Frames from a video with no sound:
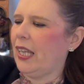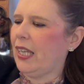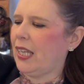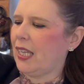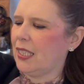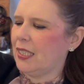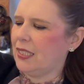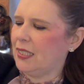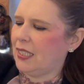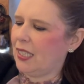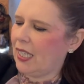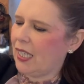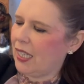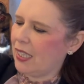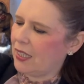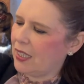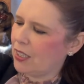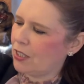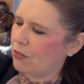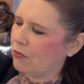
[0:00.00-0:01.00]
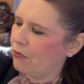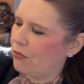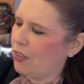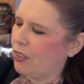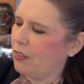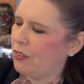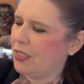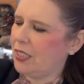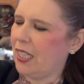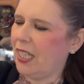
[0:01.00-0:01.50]
like I say, this
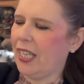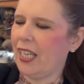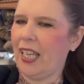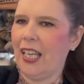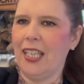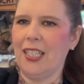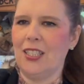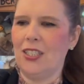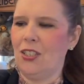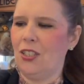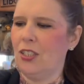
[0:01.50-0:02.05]
rooting is